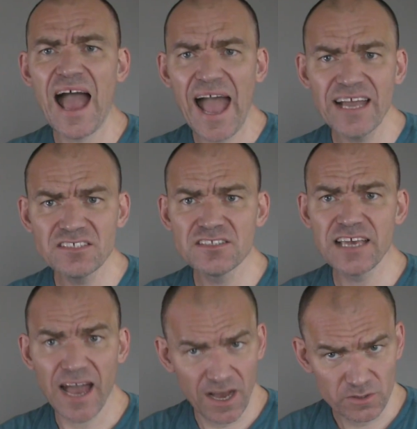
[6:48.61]
At
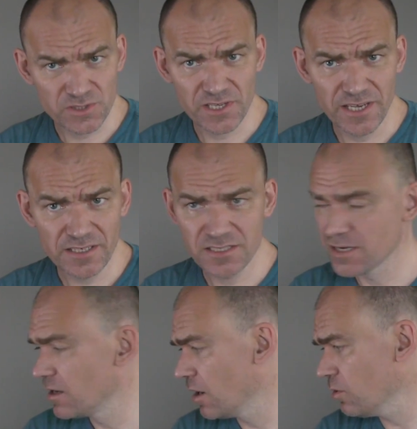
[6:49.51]
the outset,
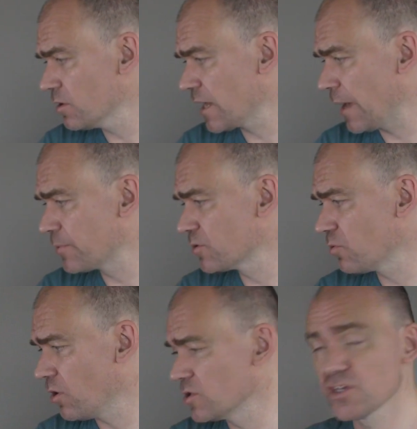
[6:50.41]
what happened
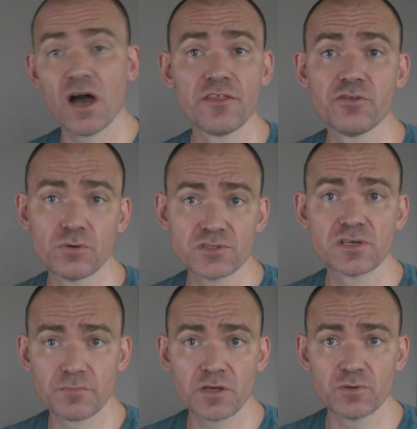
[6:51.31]
was I thought
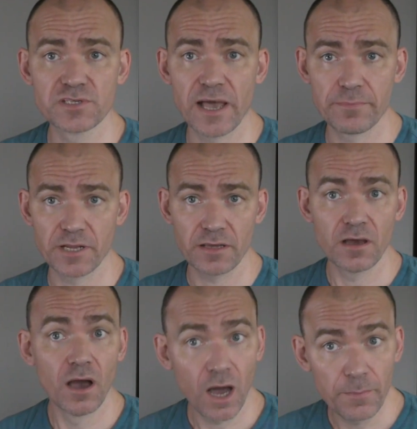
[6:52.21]
something was happening.
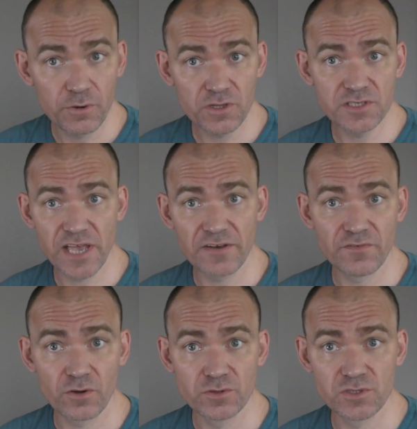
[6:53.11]
I put these
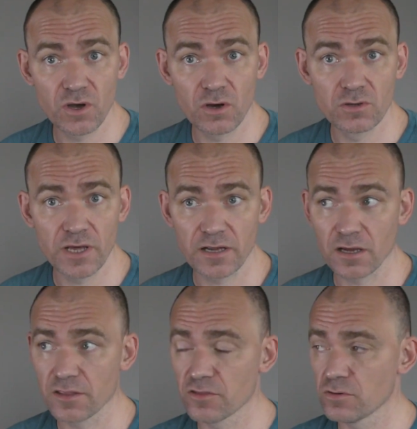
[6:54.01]
headphones on and
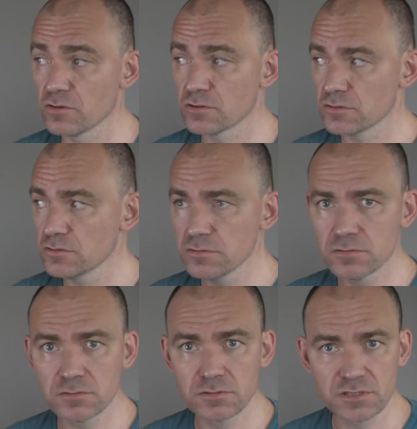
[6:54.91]
I thought,
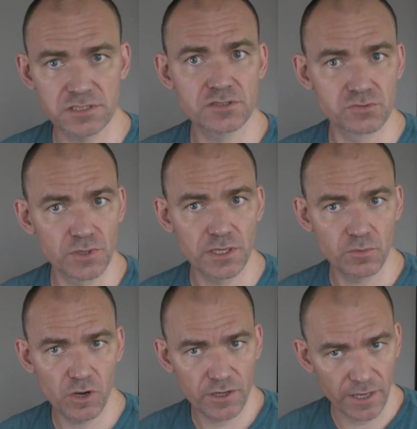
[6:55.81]
oh, this is really
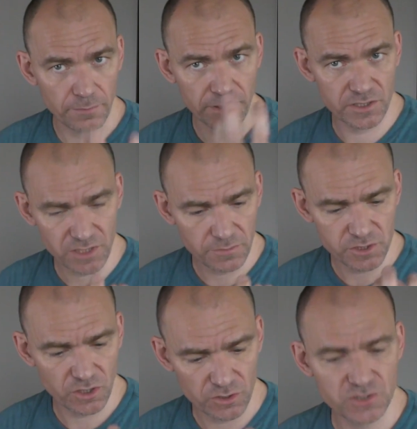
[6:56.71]
working, because I
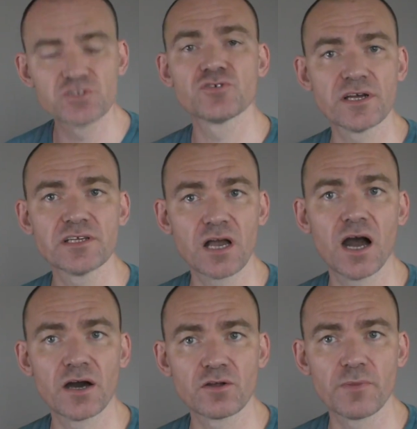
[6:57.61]
was concentrating
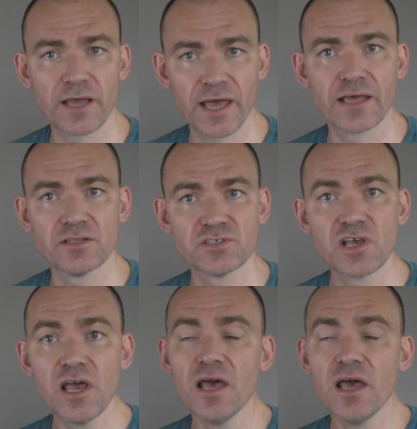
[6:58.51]
hard on my hands.